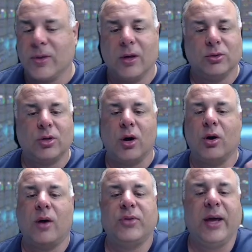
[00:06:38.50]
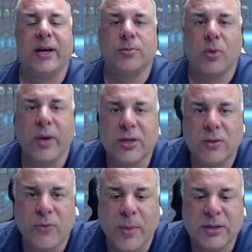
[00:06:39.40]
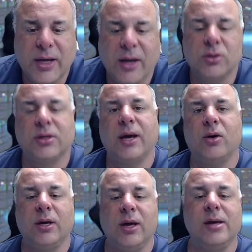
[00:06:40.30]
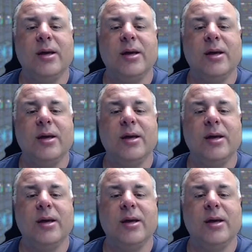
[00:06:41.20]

turn off the expiration for my tail scale key.